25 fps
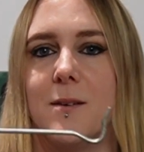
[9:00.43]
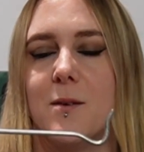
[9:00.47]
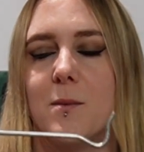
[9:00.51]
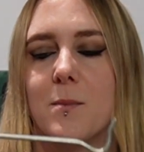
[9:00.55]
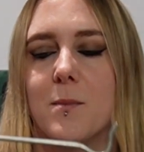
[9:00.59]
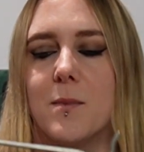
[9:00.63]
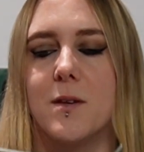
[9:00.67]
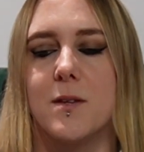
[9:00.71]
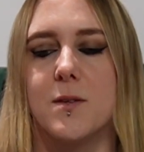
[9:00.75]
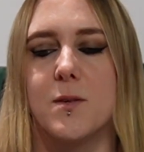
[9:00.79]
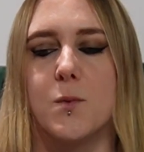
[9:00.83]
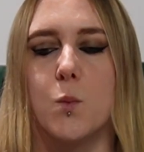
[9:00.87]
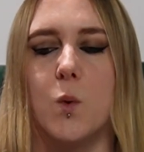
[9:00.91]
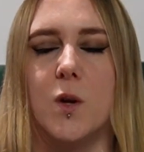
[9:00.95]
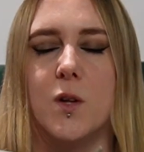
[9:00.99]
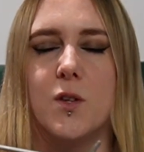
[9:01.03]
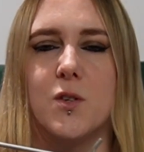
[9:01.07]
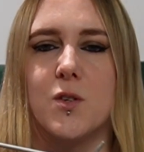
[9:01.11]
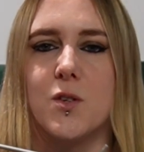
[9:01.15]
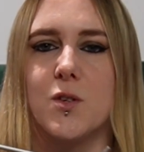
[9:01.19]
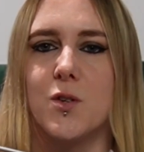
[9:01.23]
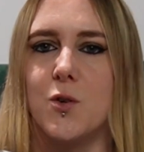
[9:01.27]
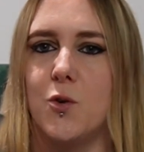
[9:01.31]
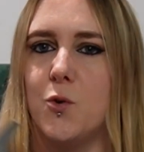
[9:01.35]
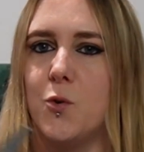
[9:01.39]
because
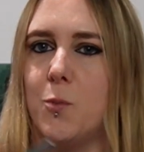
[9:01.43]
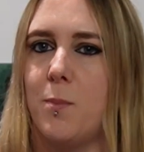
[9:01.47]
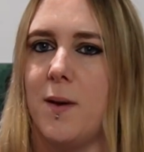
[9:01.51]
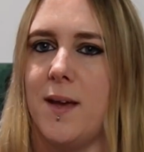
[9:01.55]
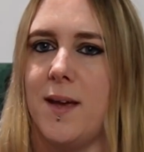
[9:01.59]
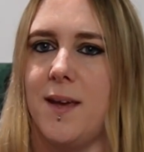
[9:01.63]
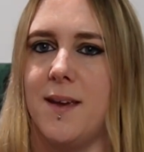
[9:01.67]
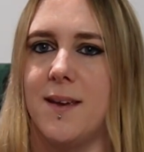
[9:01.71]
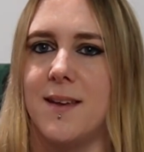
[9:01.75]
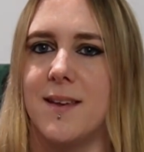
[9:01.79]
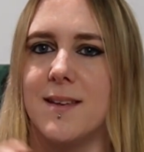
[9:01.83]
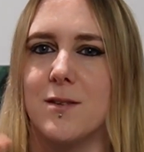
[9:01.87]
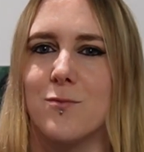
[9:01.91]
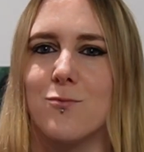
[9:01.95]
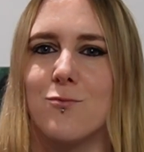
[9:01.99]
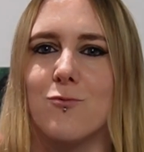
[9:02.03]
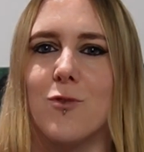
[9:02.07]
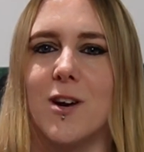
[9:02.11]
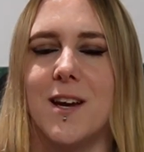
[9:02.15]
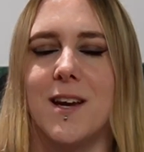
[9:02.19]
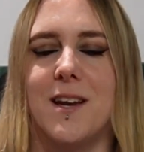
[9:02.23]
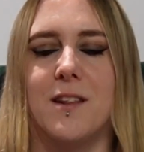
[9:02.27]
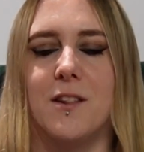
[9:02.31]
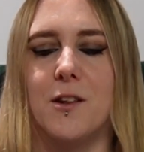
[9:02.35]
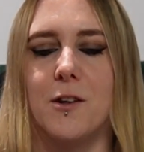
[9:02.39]
once your peg is
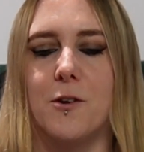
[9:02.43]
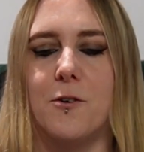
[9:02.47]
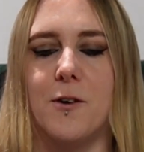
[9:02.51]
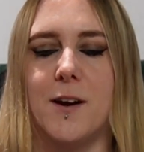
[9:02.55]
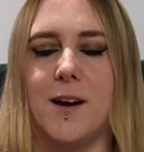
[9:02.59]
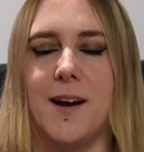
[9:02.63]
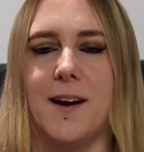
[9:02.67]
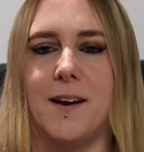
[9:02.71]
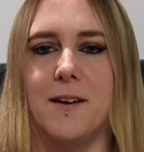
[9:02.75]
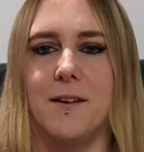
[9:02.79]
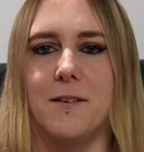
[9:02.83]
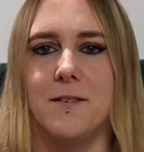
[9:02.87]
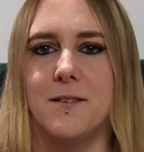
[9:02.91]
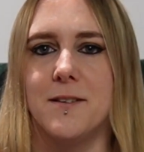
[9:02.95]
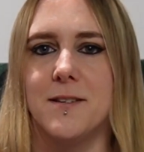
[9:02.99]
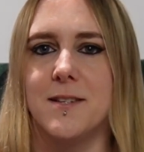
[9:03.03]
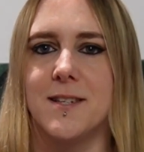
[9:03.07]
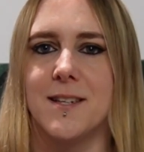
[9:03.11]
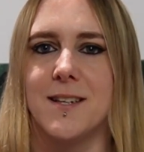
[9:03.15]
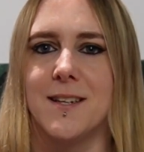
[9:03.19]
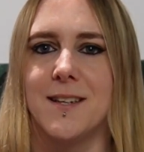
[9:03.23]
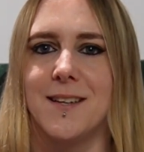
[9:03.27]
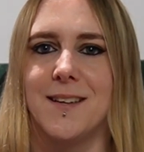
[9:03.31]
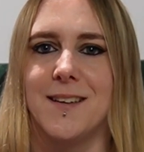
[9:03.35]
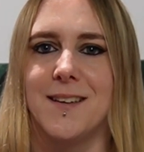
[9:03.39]
right in the ground,
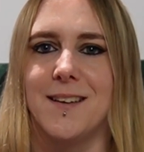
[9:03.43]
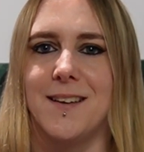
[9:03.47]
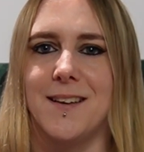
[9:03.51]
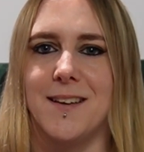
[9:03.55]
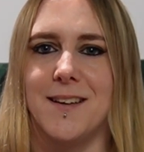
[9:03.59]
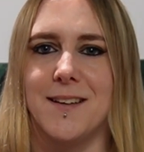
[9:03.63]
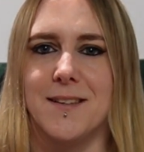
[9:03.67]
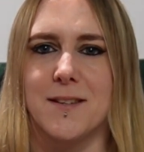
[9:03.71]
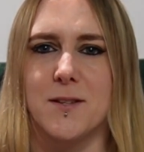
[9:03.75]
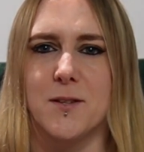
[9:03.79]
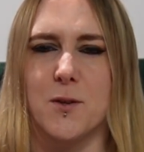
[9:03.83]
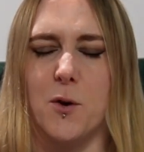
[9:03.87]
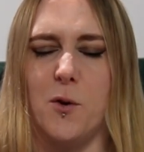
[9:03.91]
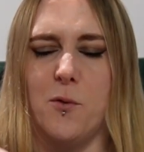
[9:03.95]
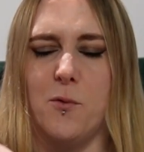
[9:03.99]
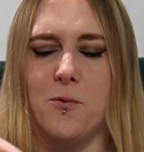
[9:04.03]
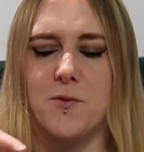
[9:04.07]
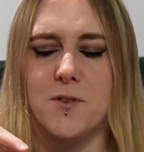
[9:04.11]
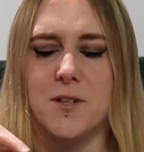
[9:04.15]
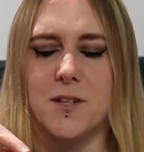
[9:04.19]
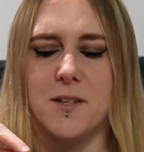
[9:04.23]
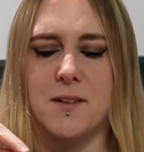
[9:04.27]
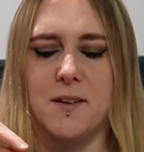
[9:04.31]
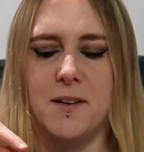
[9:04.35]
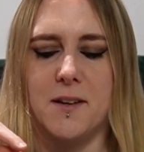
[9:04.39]
it's
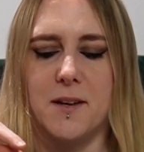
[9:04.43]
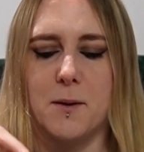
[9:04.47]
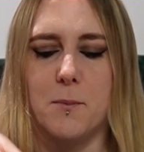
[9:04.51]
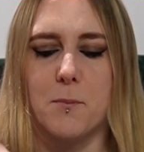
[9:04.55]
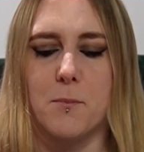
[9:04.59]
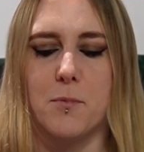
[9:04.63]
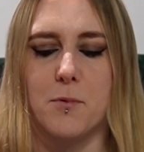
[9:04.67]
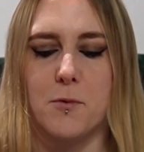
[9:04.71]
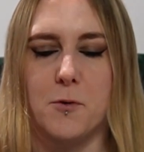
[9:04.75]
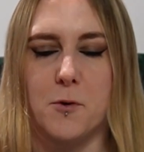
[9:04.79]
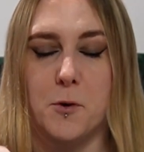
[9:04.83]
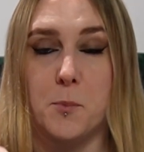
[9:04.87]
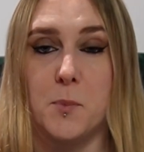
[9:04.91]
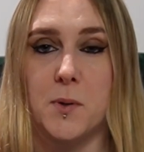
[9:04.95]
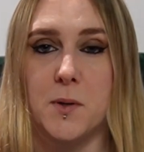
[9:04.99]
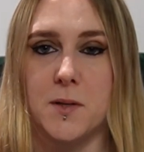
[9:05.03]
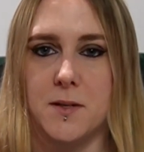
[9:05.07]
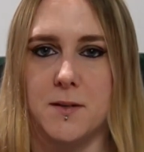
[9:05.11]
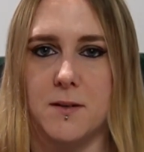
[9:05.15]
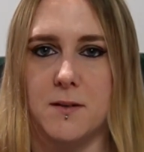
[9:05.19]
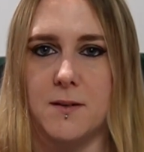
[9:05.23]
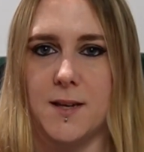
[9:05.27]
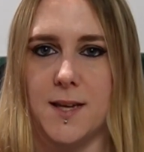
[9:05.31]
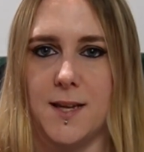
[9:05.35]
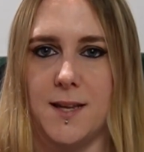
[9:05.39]
often like proper
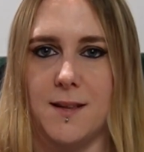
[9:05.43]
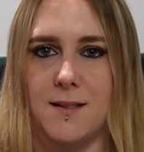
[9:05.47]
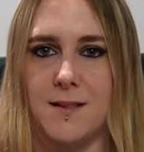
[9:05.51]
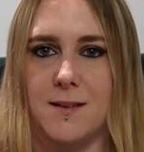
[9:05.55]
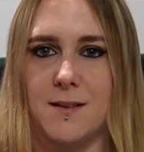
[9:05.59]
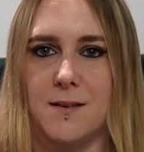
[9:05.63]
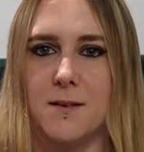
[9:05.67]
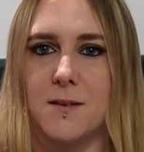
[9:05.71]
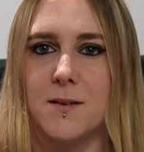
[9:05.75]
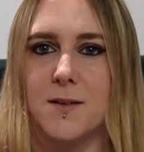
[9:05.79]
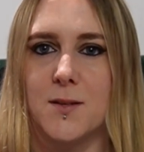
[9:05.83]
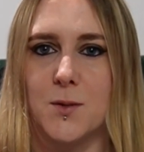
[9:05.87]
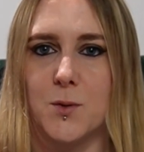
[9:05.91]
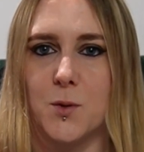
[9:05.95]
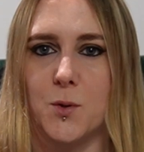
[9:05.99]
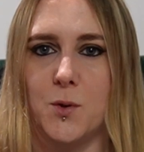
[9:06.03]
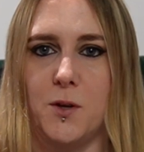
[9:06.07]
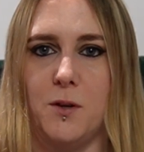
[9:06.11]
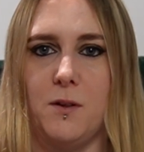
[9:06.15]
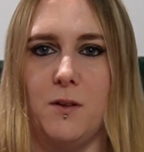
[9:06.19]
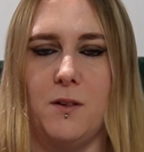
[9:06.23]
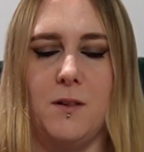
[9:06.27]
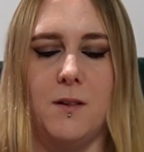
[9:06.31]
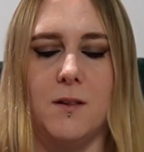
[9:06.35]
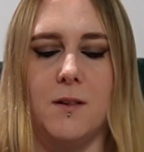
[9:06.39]
dug in the
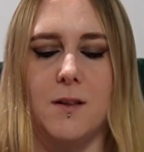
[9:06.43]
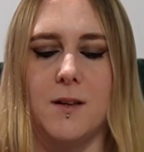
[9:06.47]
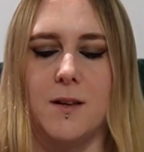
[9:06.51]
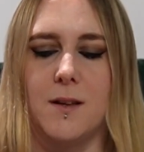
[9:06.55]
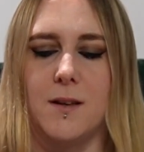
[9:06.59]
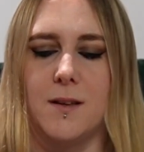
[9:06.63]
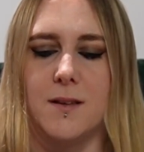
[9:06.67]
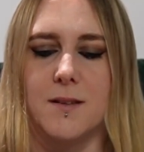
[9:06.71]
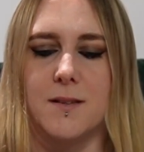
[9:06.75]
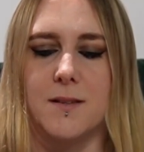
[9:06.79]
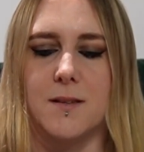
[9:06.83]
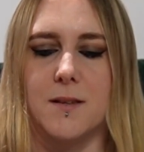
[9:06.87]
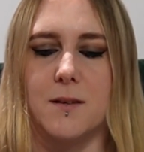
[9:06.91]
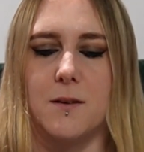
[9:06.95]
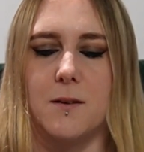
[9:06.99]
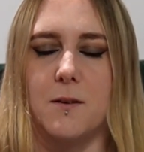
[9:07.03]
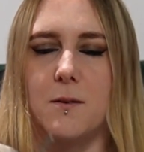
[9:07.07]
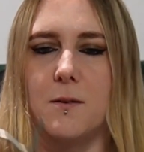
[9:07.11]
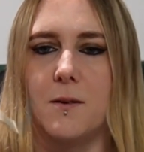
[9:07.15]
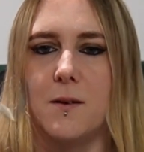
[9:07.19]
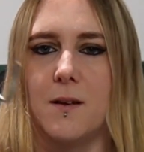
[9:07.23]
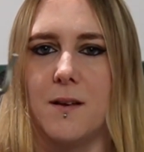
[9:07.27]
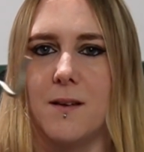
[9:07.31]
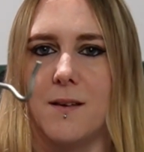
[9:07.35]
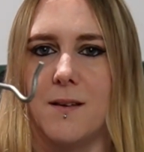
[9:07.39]
soil.
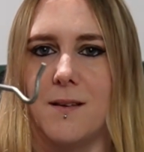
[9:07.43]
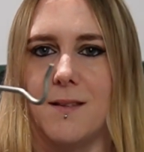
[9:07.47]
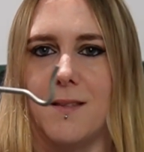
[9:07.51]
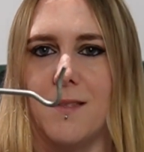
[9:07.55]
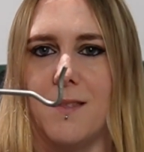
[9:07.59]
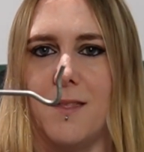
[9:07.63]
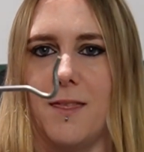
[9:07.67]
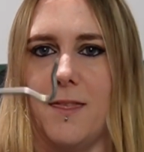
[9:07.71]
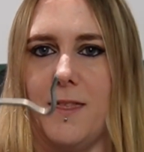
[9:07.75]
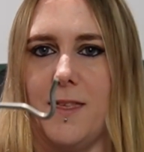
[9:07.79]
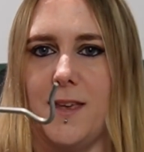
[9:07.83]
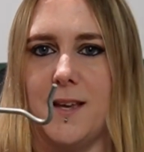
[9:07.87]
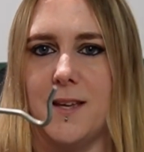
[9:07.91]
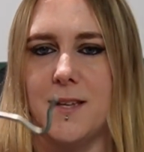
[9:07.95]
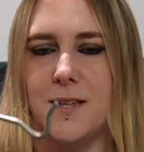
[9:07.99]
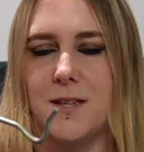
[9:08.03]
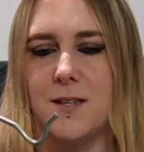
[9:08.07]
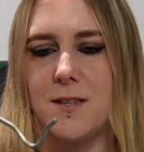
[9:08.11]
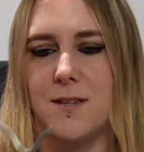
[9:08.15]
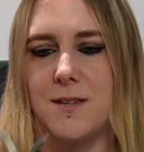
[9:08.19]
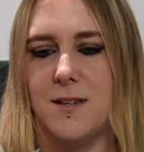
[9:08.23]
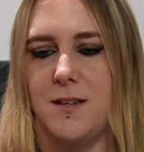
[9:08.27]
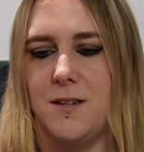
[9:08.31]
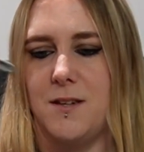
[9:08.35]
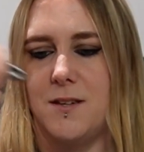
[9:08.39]
So
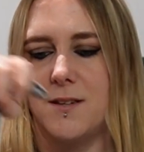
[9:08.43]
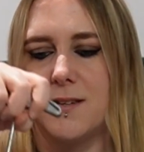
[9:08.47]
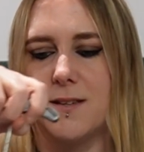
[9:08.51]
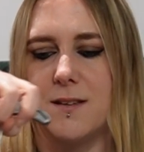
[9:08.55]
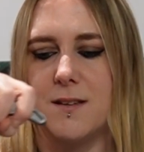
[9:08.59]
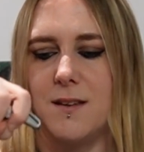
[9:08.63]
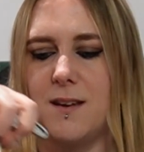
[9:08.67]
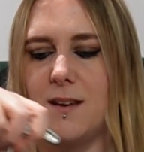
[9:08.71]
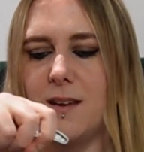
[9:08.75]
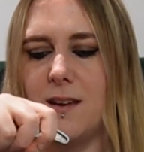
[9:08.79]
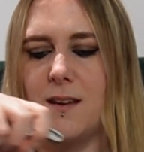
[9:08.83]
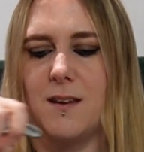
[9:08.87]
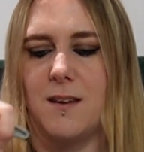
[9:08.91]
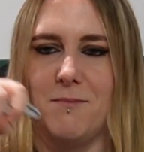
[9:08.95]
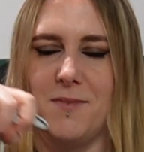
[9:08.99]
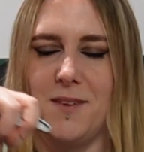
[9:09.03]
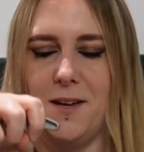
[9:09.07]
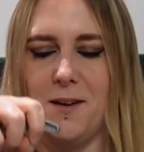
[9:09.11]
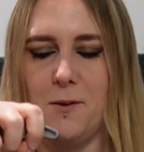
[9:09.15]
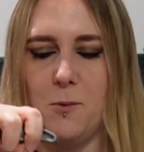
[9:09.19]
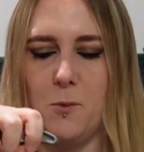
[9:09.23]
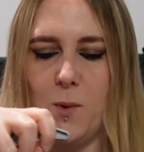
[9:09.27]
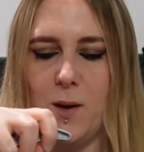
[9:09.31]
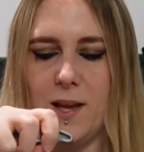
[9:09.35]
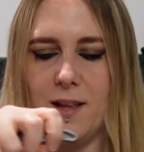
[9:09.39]
this, you just like, you
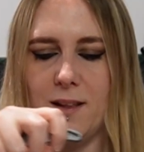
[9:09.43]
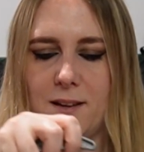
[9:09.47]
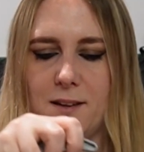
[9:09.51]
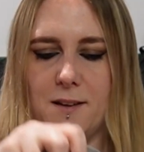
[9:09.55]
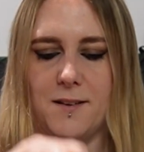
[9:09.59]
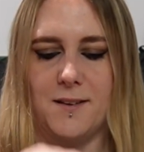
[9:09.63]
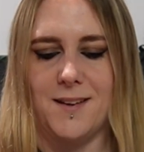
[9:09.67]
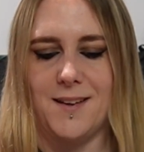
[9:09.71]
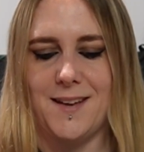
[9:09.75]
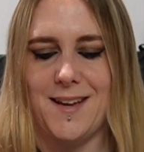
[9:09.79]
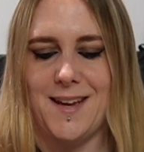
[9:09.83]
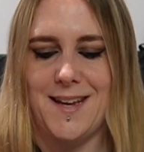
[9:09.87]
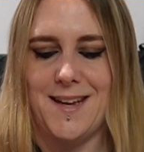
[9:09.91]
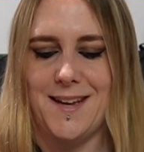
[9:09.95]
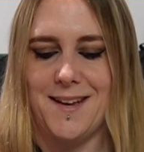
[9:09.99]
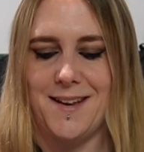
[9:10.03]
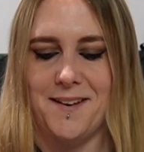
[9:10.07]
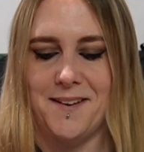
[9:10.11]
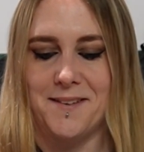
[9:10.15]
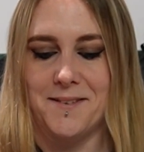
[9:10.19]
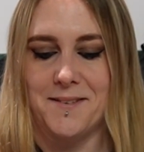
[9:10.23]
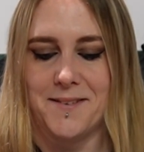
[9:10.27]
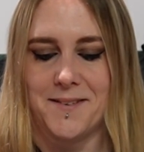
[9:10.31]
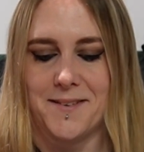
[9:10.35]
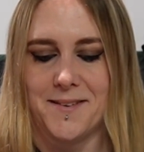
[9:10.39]
know, wiggle it
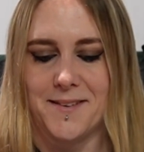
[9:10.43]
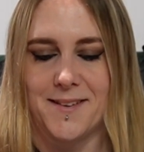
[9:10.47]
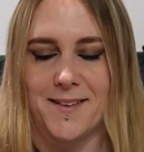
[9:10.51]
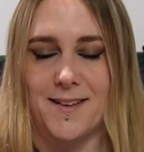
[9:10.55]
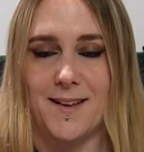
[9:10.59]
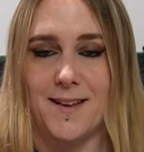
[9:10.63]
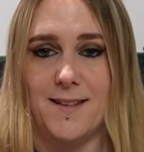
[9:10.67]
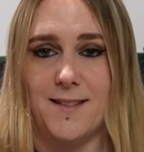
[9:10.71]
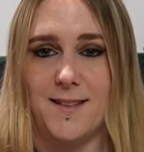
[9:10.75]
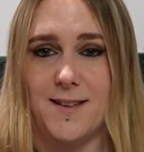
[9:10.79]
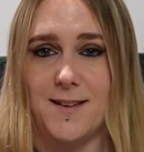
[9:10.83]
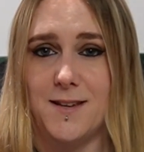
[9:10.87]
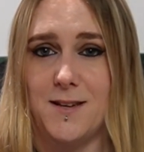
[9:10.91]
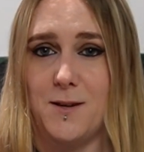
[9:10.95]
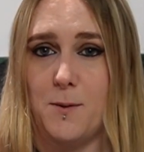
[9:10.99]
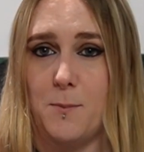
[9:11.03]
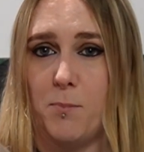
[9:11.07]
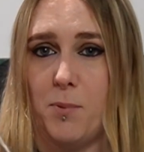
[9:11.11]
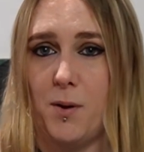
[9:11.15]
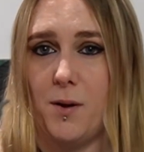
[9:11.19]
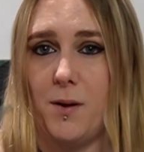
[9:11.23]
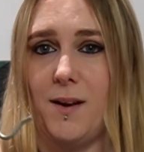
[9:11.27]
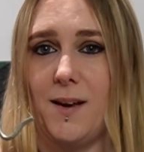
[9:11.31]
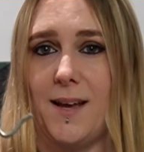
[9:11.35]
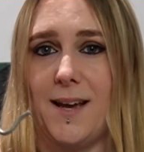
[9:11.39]
in and then you
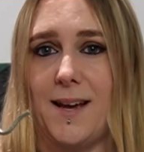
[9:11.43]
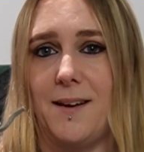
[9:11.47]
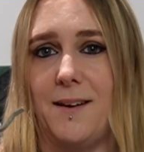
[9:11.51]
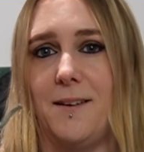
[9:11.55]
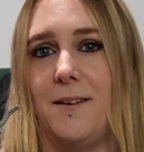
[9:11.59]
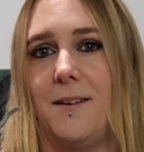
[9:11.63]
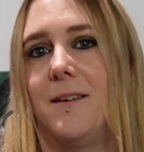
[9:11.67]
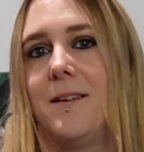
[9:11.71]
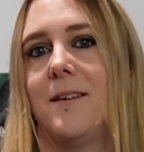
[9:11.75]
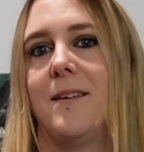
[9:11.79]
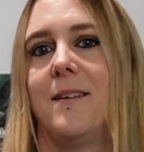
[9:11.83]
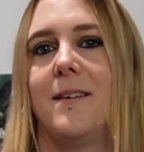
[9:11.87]
pull it out.